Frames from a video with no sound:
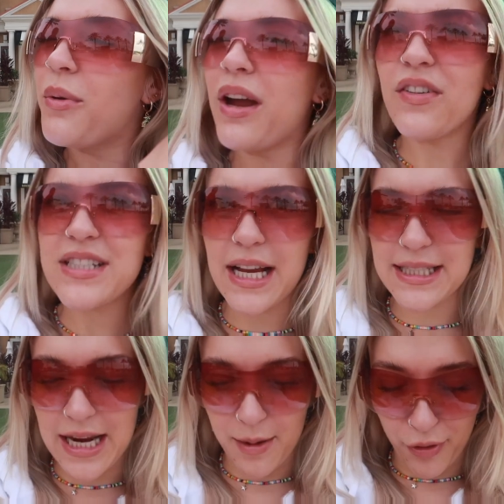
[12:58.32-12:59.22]
Waiting for
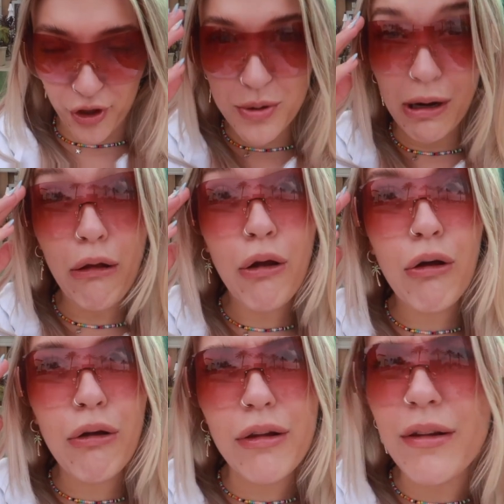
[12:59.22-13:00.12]
taxi now, but I will do a little
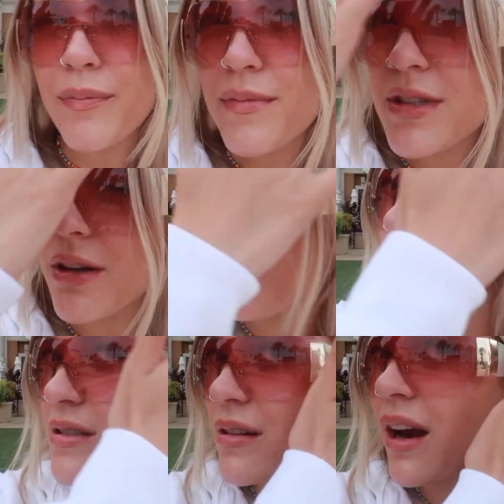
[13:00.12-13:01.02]
haul. So I got
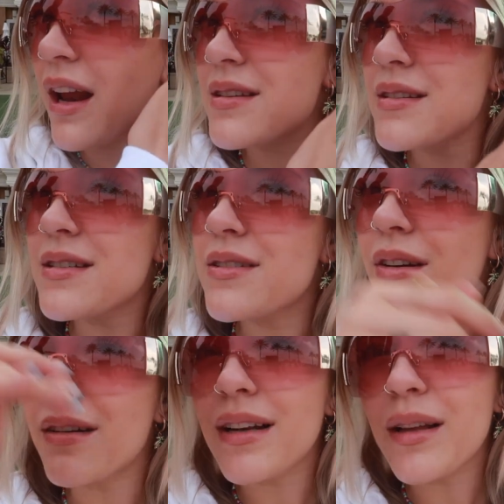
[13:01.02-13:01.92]
these sunglasses
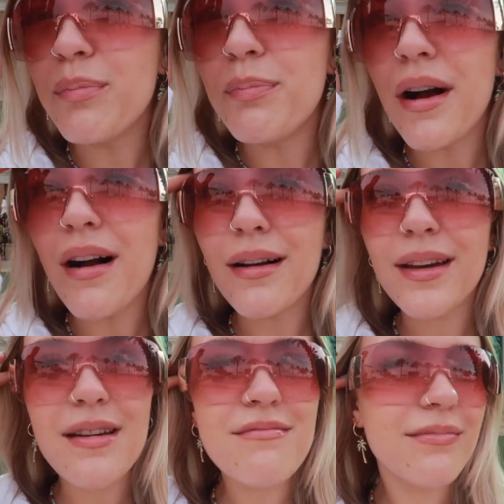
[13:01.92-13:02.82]
for a real
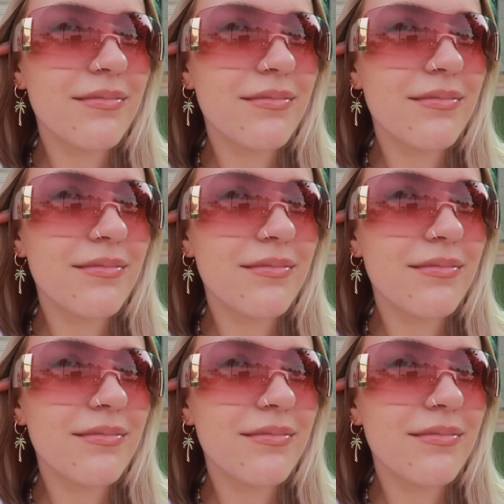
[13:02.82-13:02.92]
bargain